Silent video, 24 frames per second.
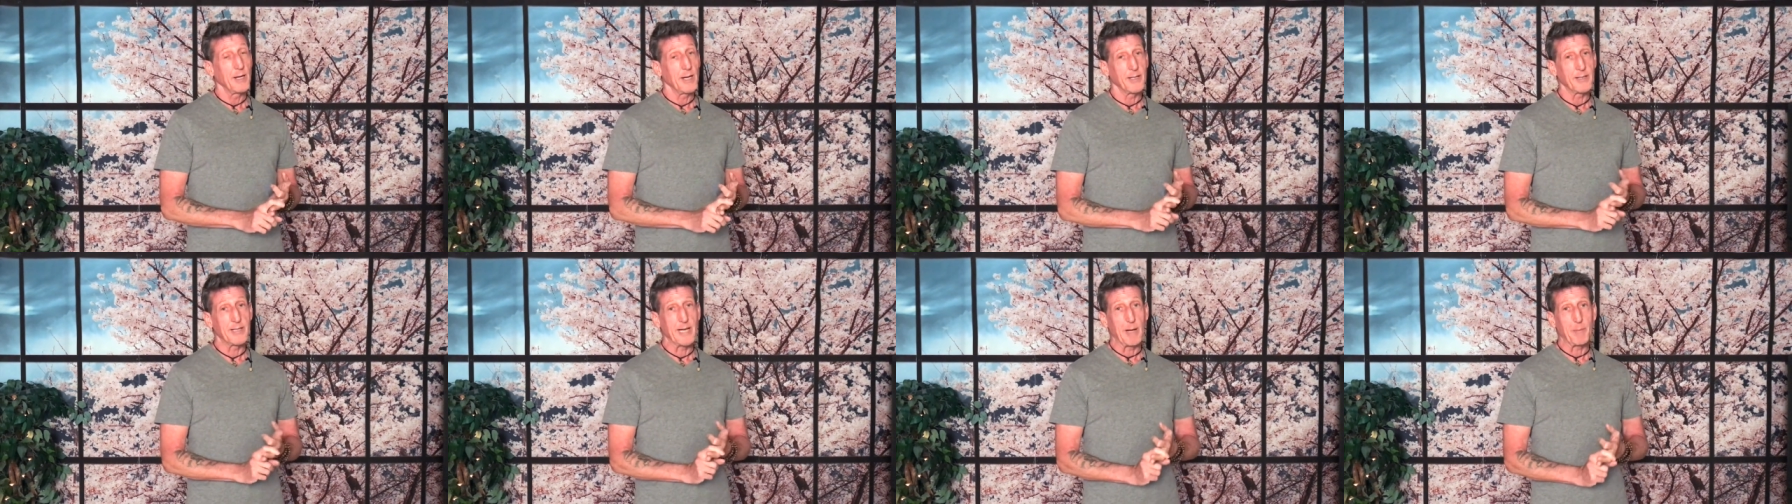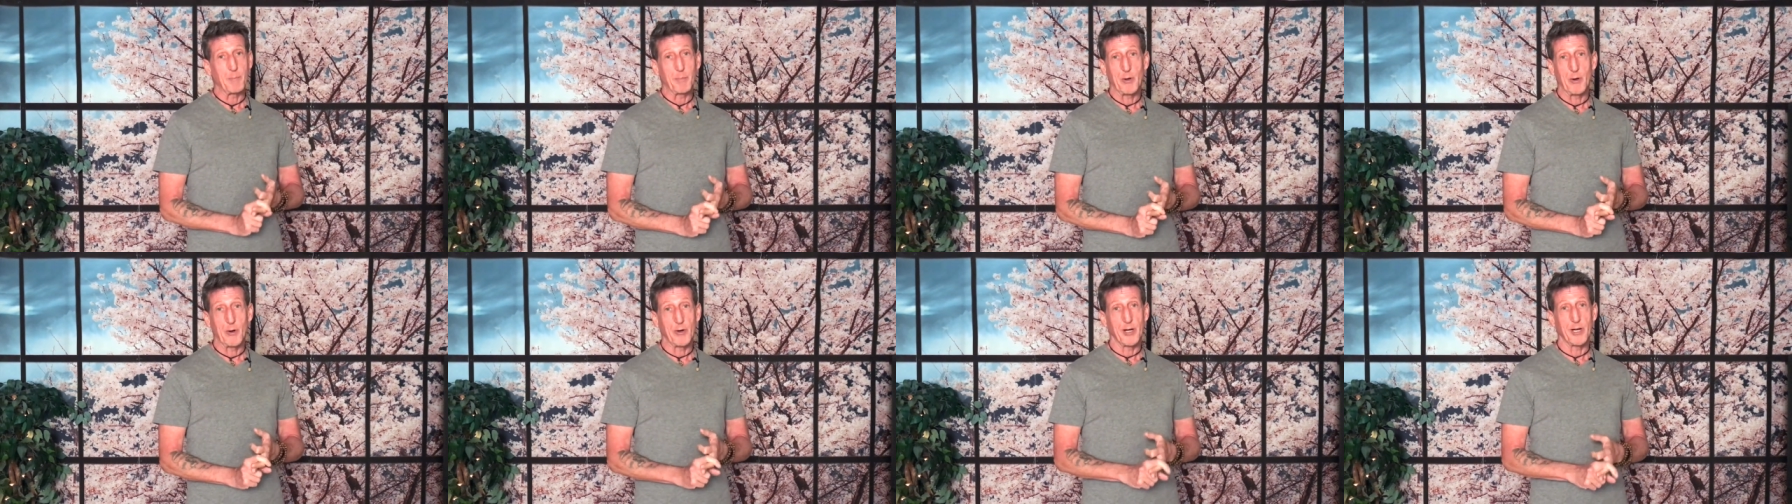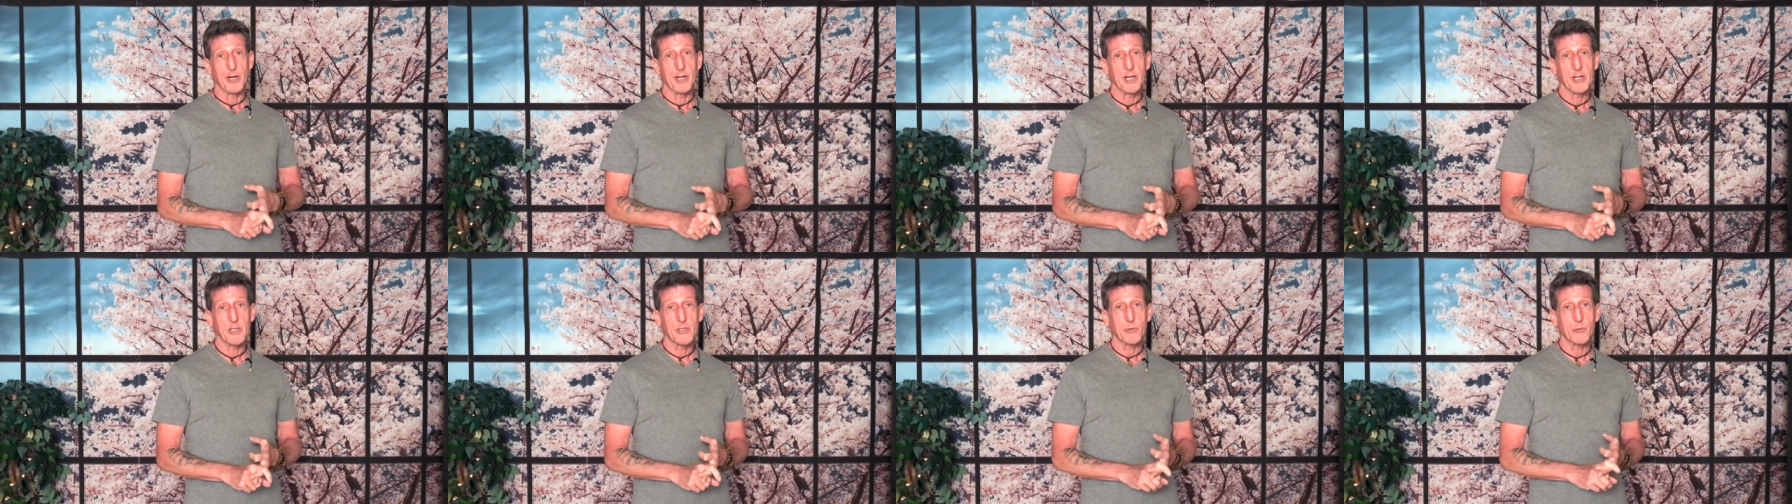At that period
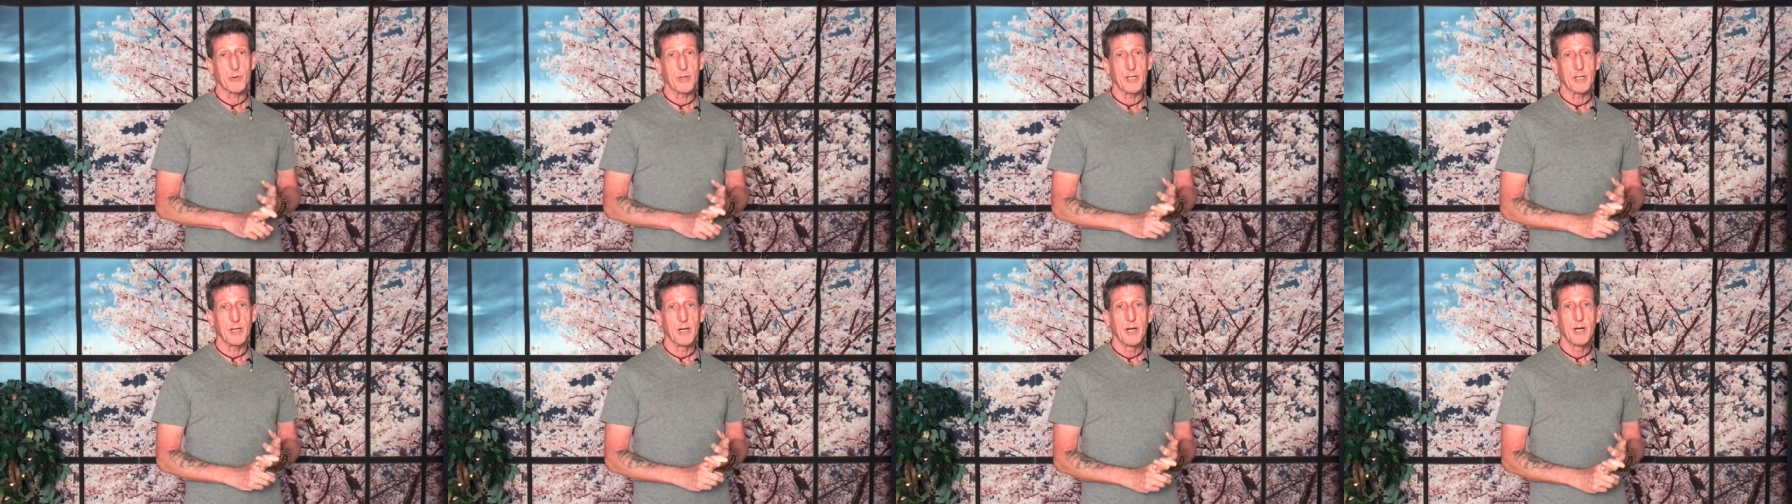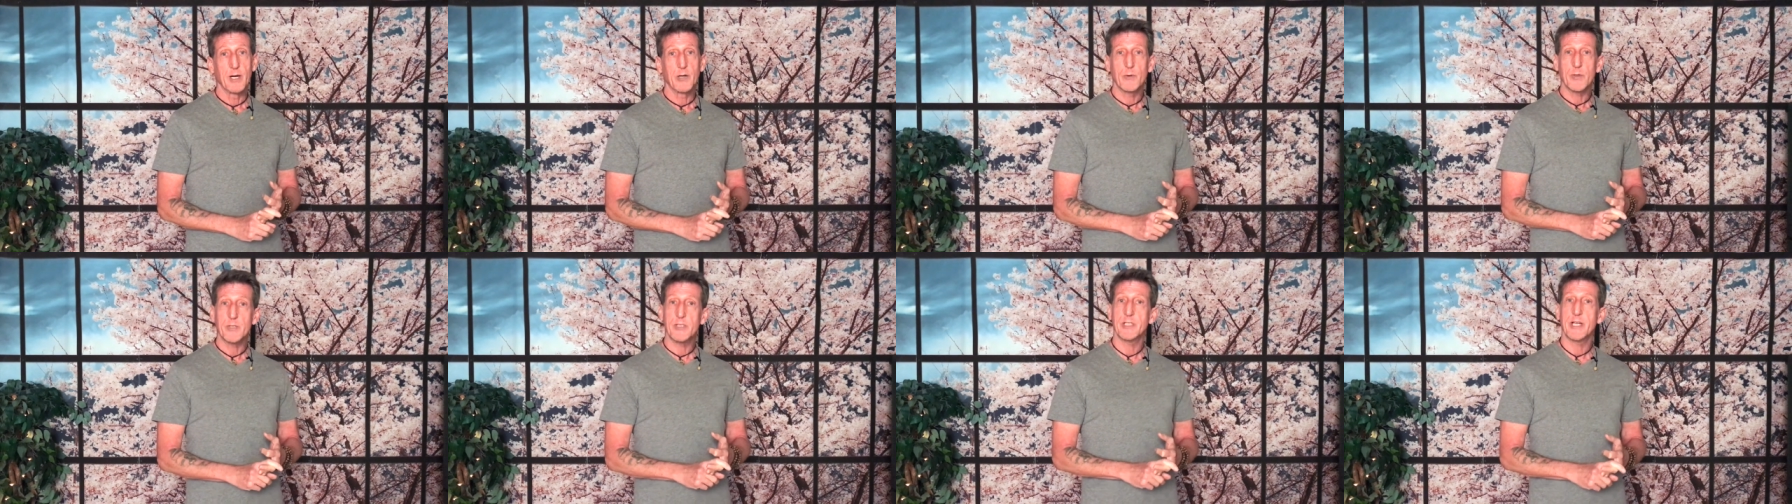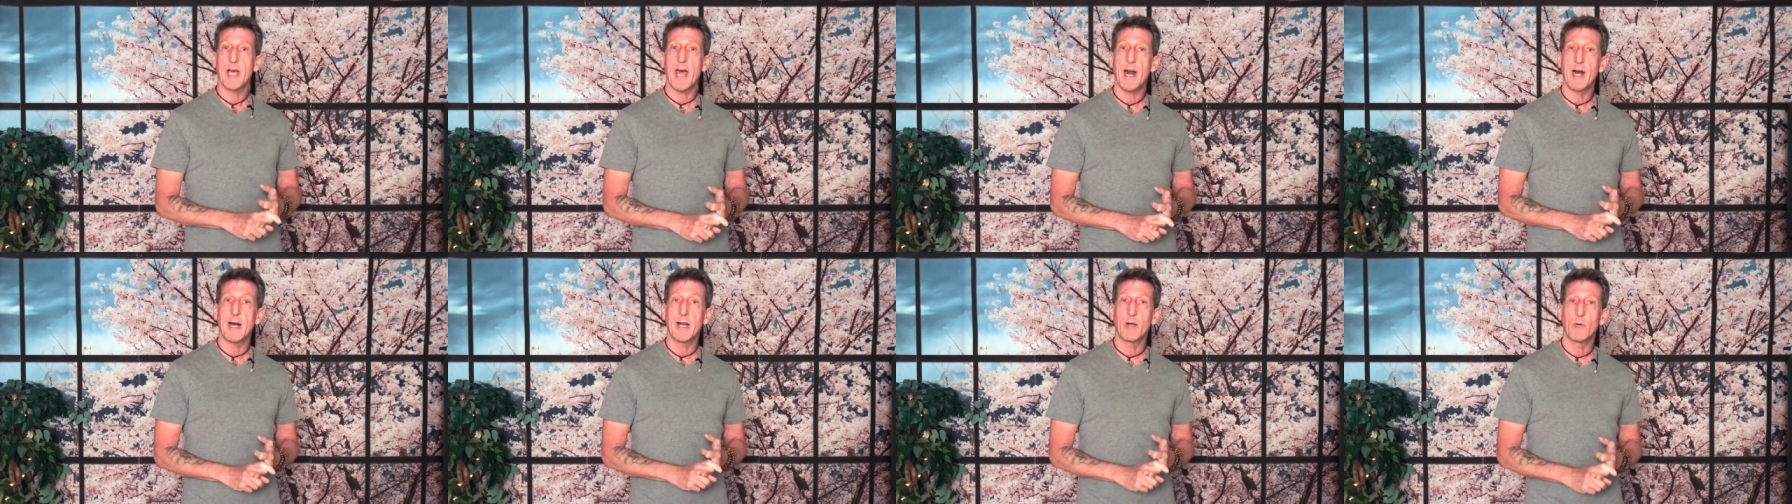in history,
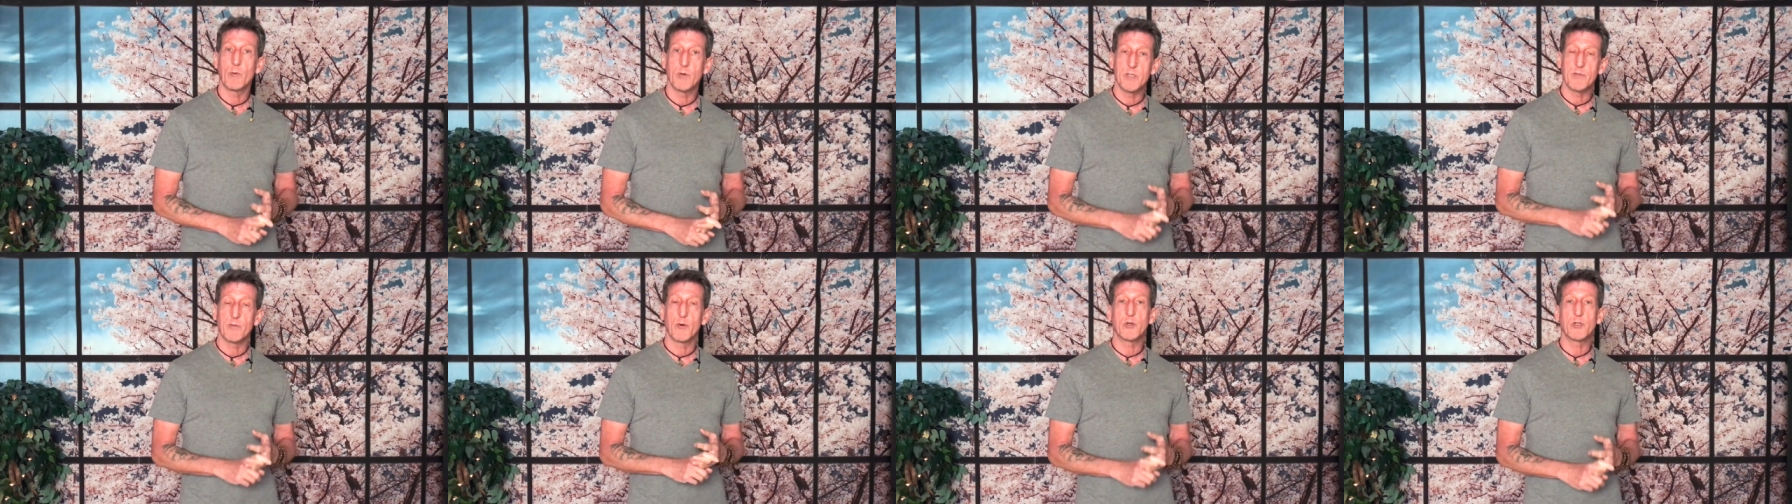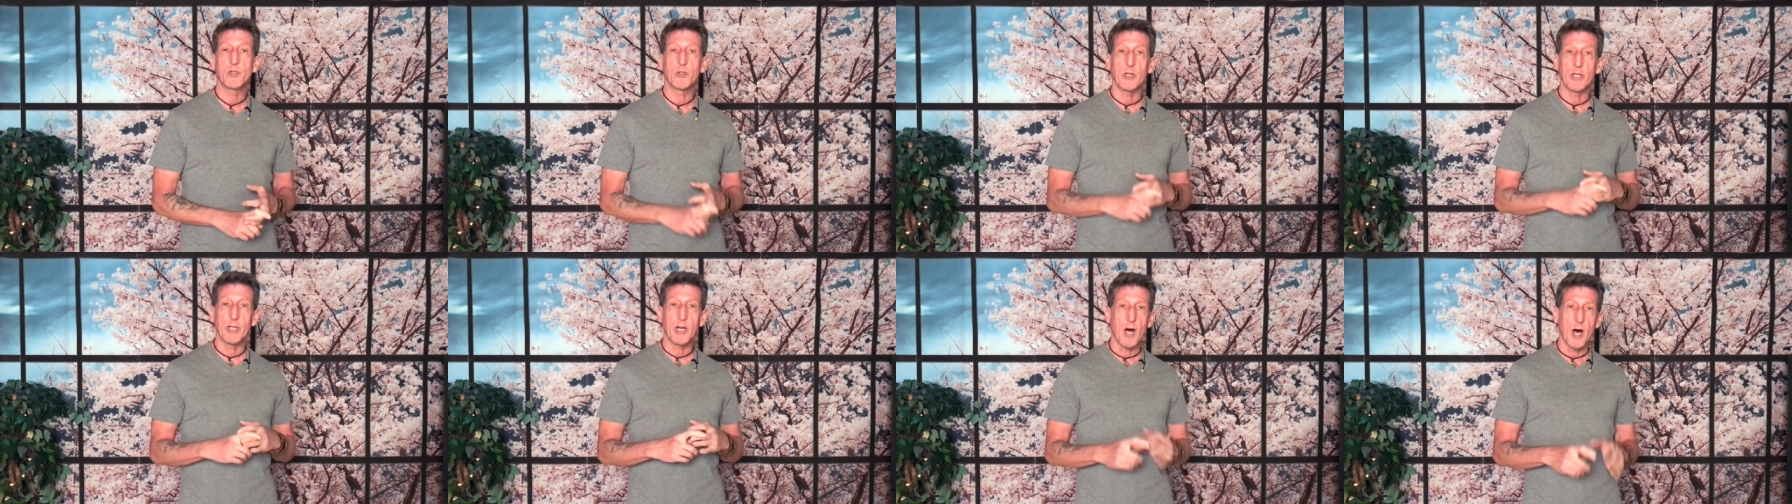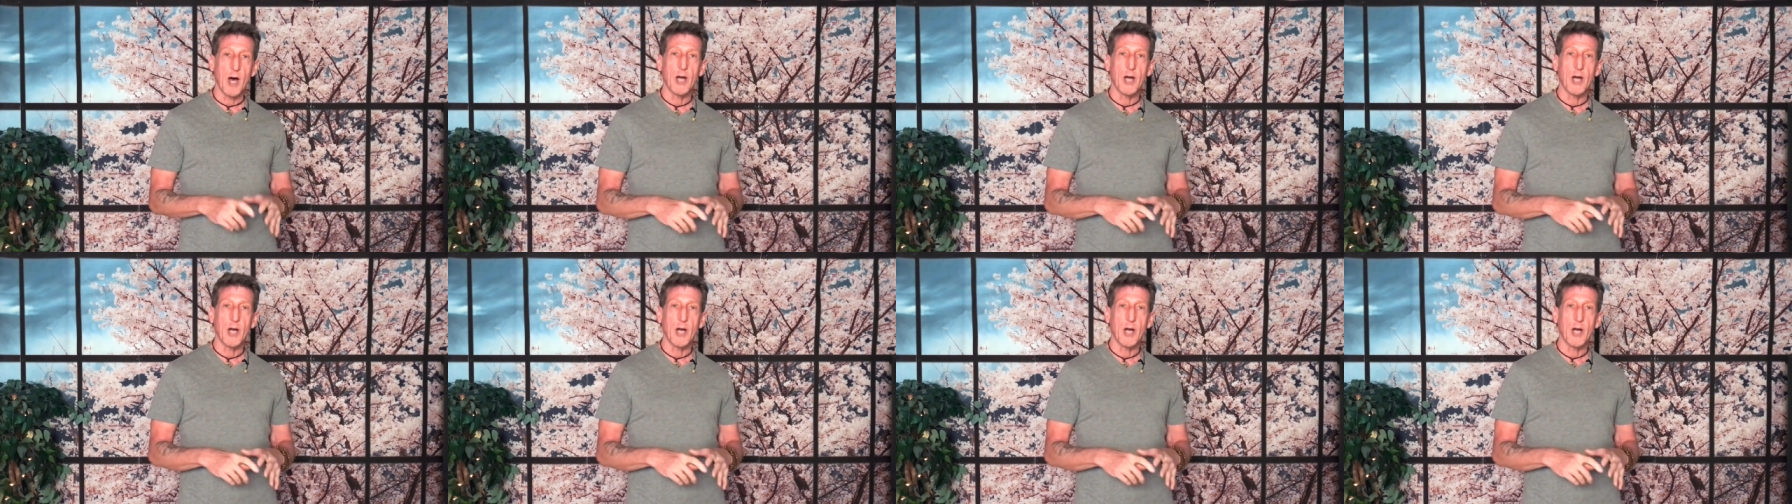Christianity was virtually